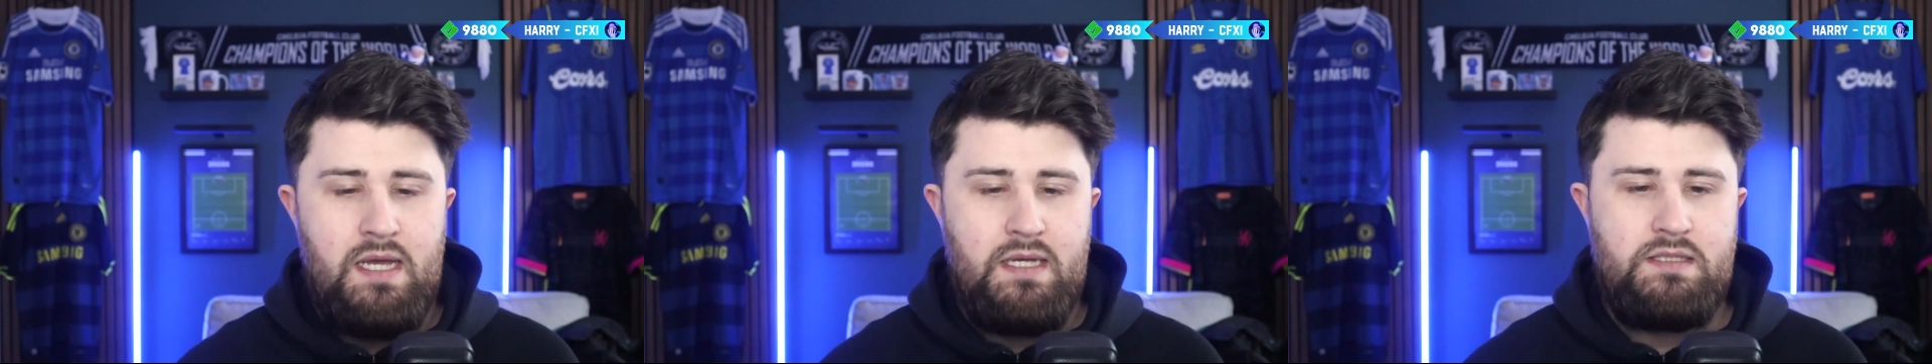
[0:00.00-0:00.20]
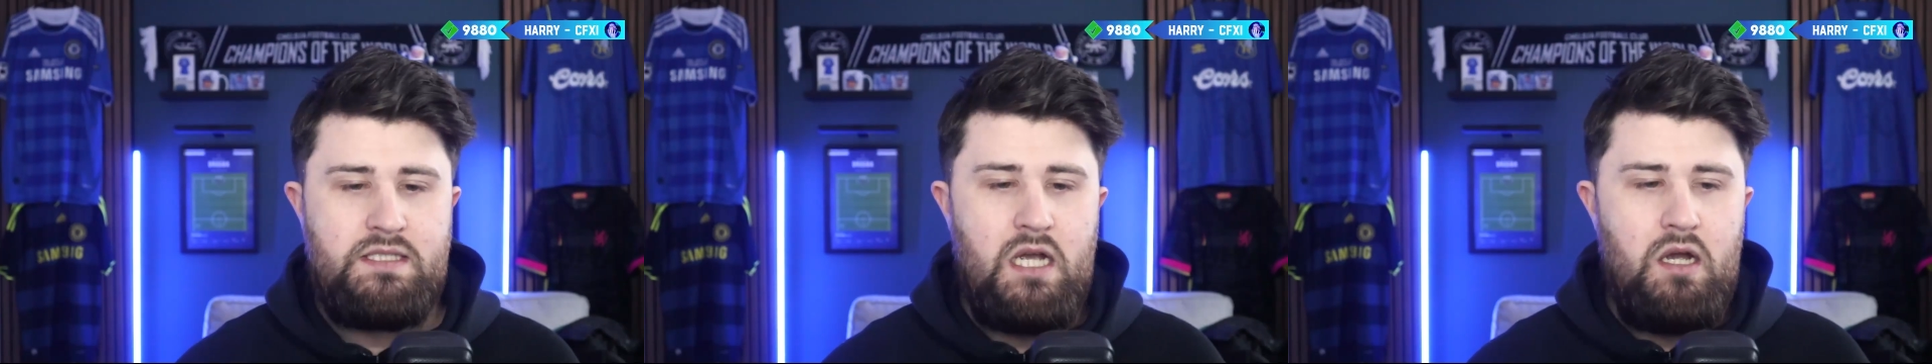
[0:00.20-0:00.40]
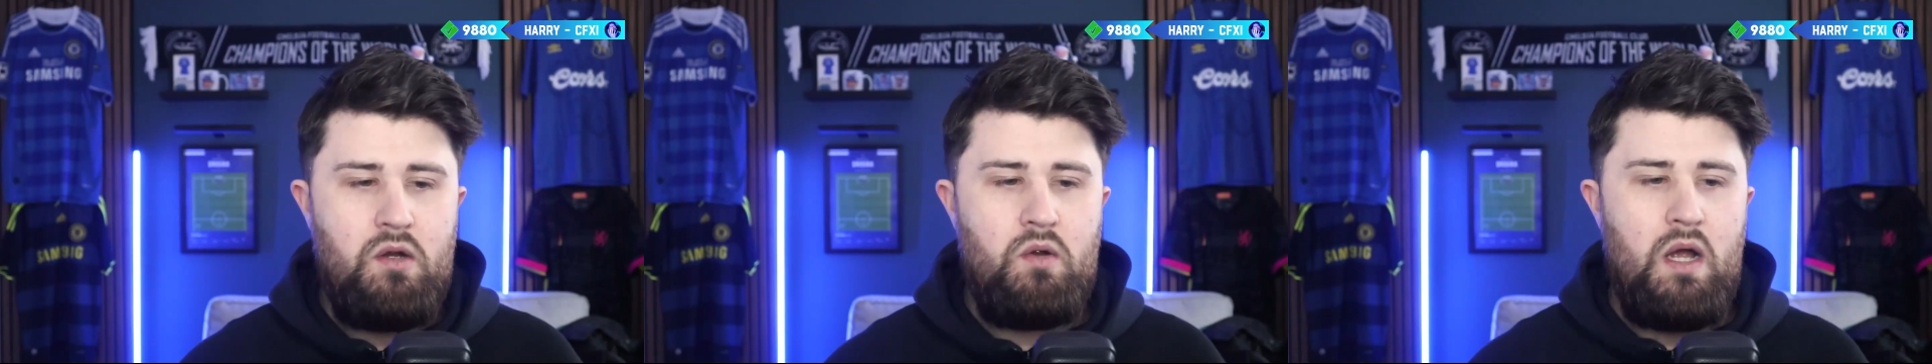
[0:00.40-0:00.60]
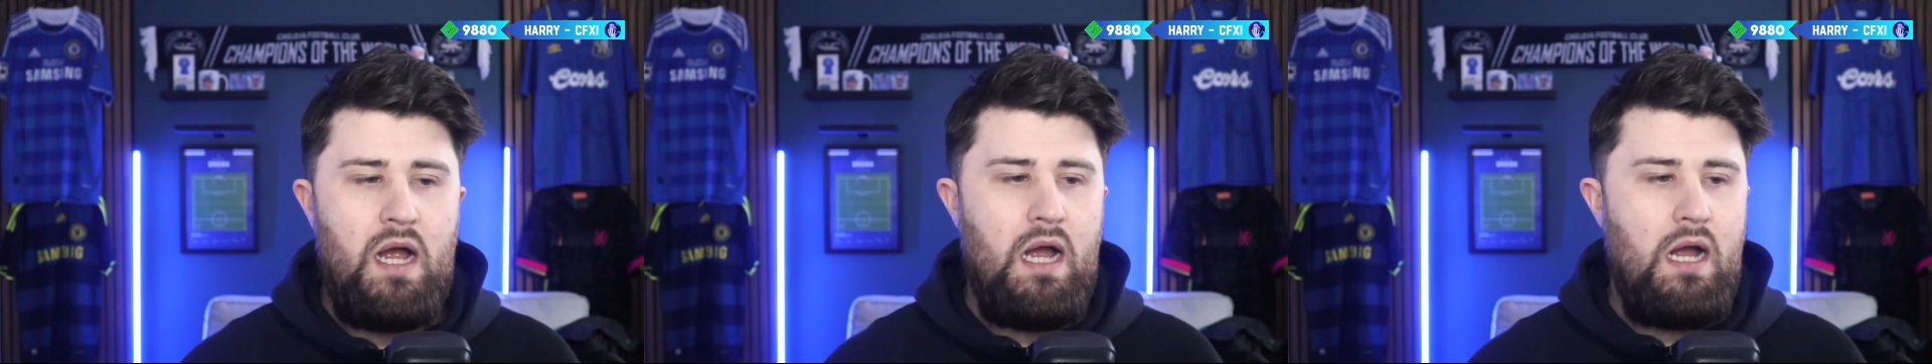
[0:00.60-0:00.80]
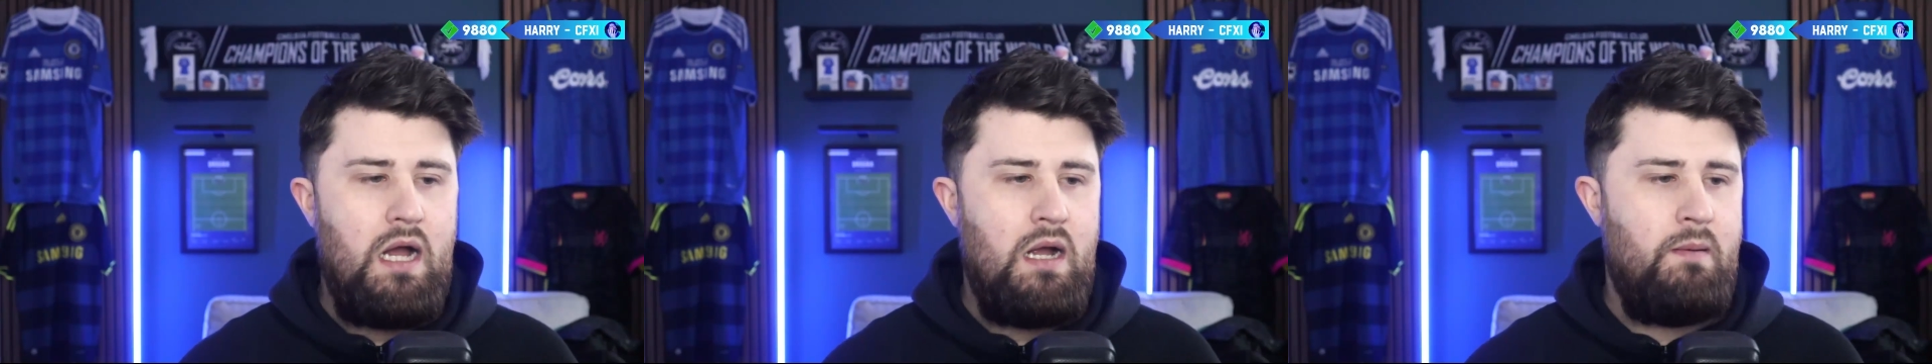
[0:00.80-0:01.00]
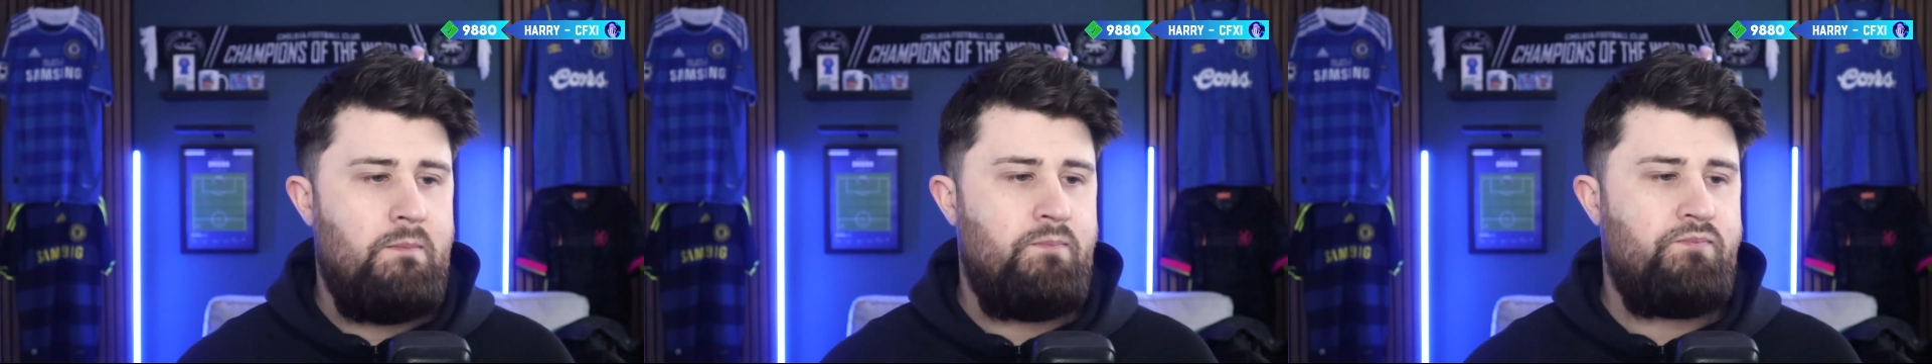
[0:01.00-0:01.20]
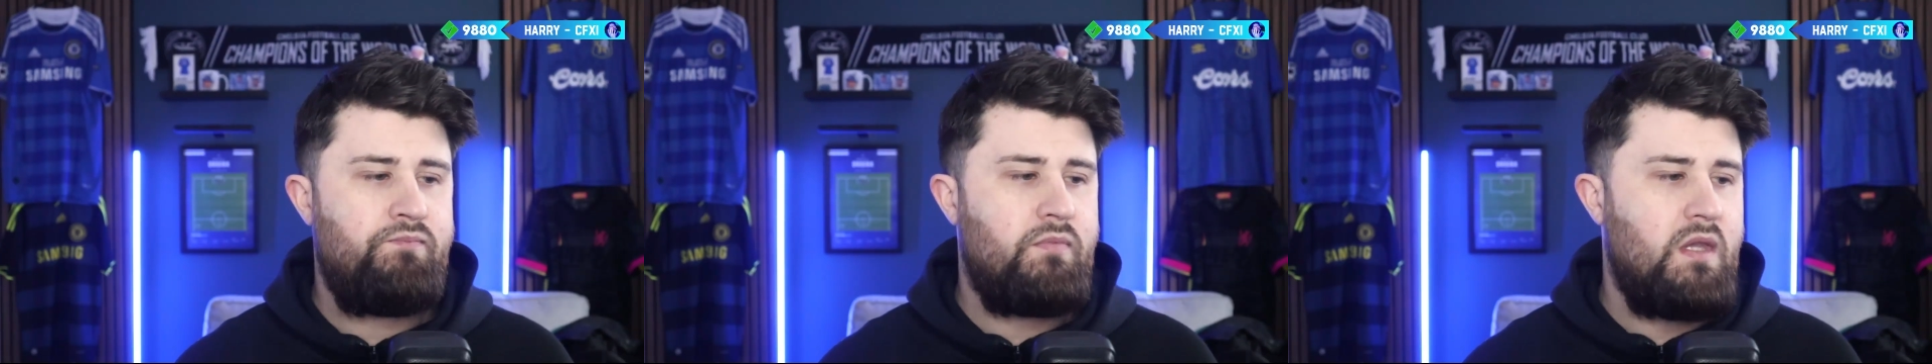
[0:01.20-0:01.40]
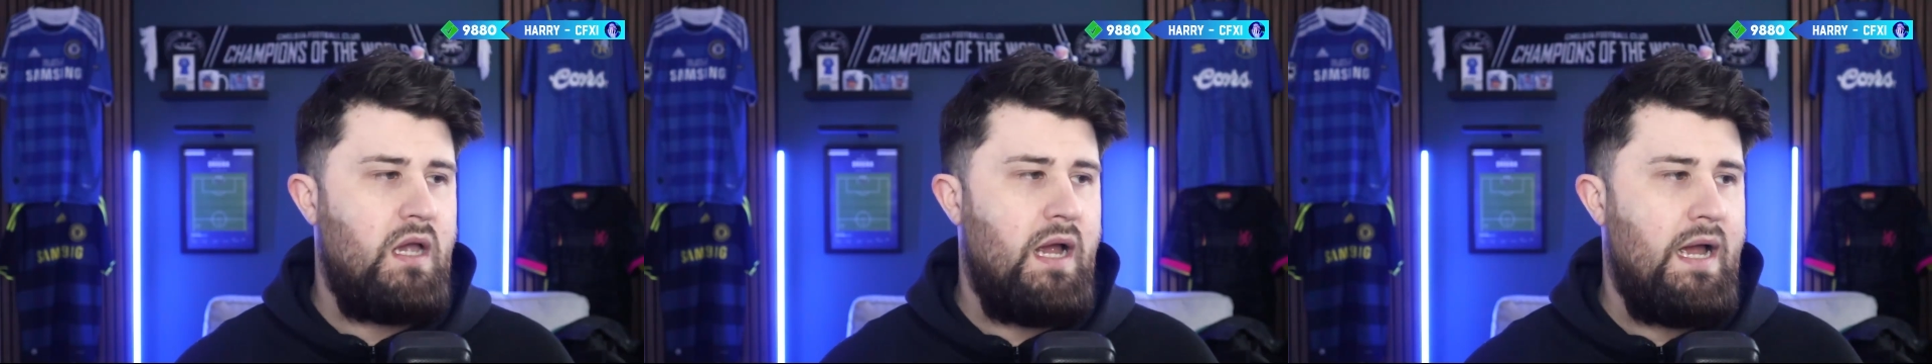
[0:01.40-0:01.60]
So
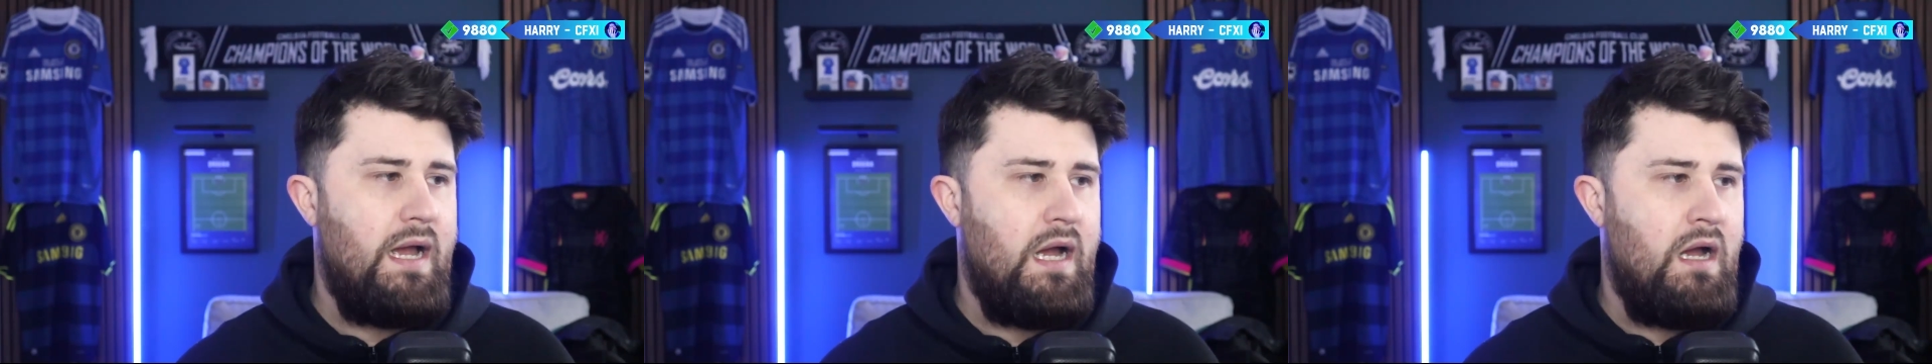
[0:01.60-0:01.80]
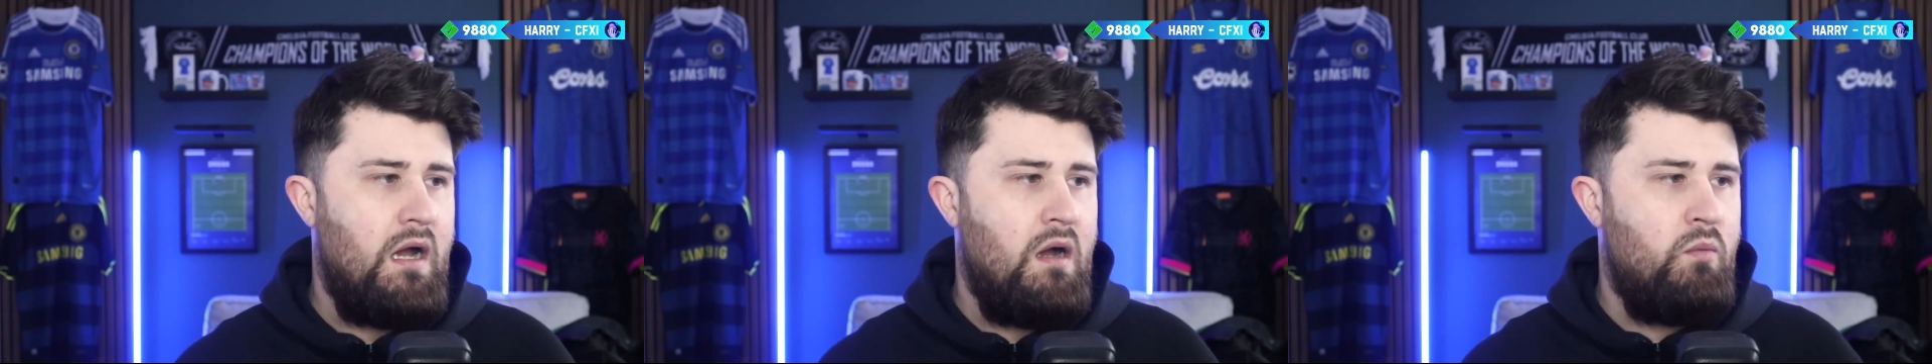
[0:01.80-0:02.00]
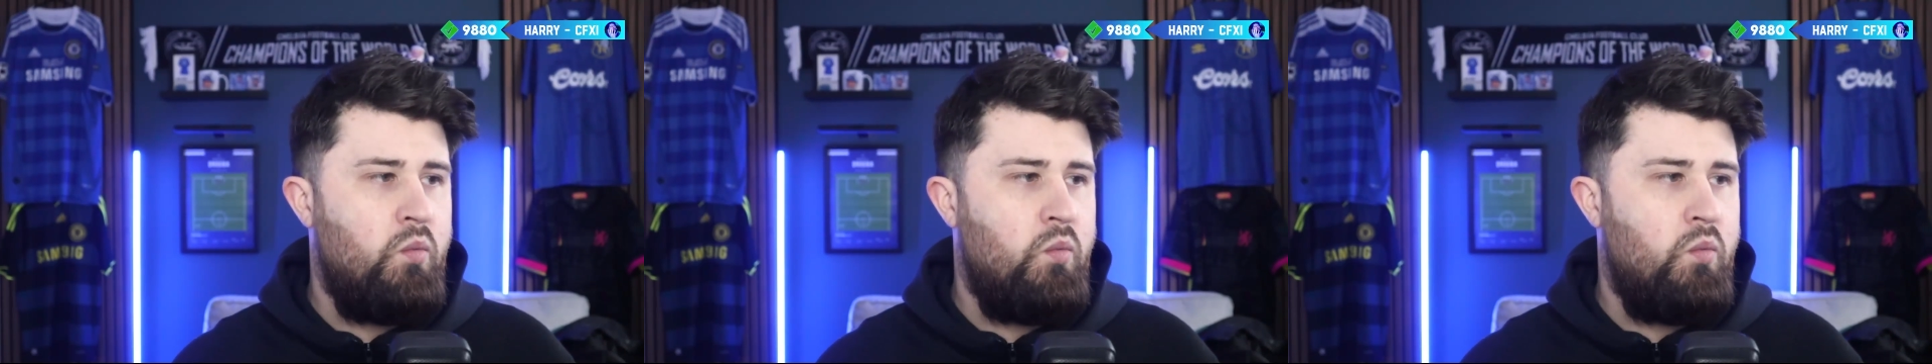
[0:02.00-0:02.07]
a